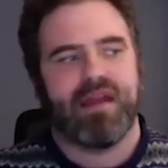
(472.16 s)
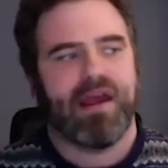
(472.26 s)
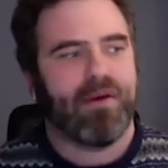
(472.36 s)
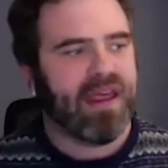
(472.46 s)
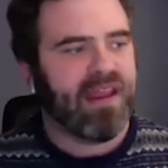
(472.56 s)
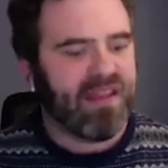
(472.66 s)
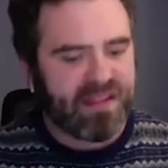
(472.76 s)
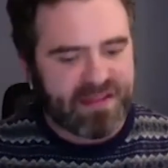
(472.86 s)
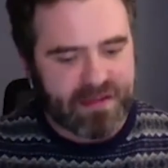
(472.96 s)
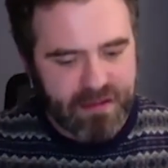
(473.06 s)
Now, in
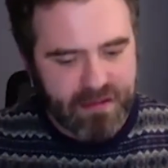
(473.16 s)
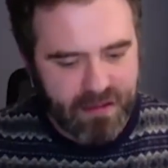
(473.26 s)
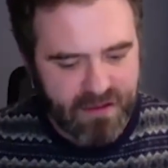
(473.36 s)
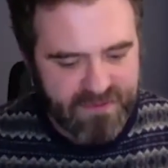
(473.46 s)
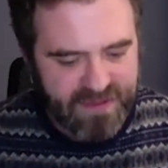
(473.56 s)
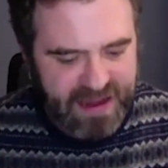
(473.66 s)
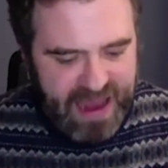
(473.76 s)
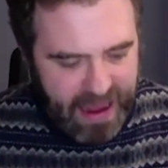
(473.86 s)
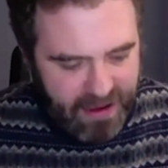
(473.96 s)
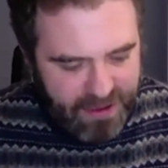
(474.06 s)
this vignette,